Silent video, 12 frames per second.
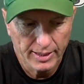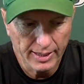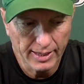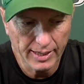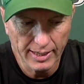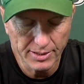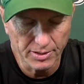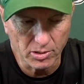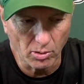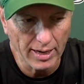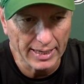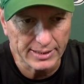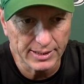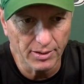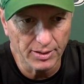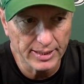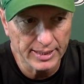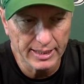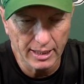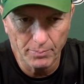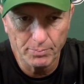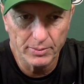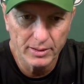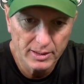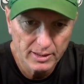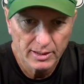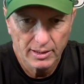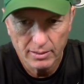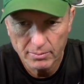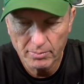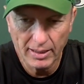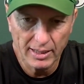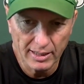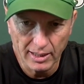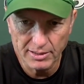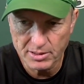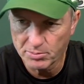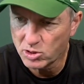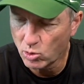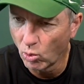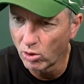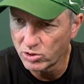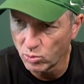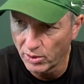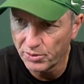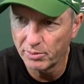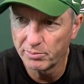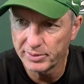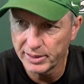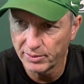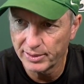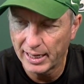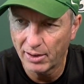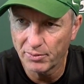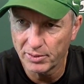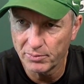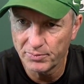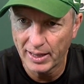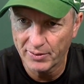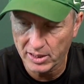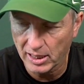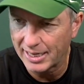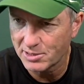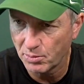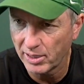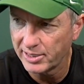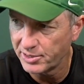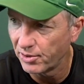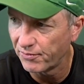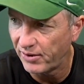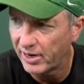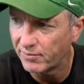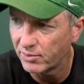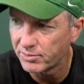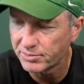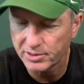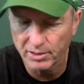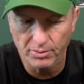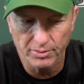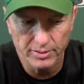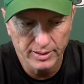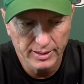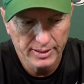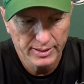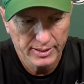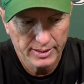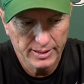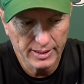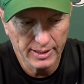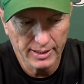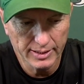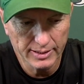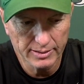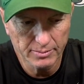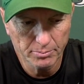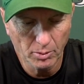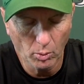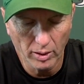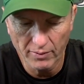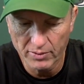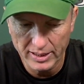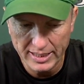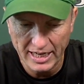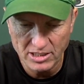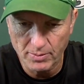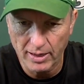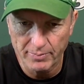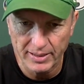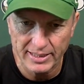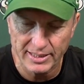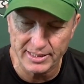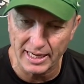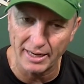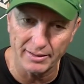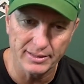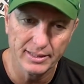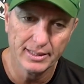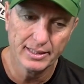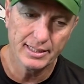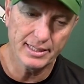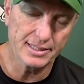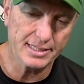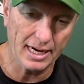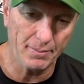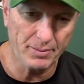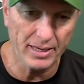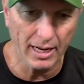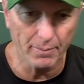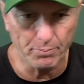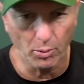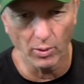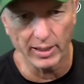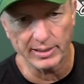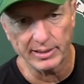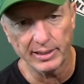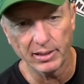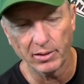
and you're correct. You can get up on some scores with them. Now the clock's playing in your favor. So, but whatever the case may be, you just got to be on point,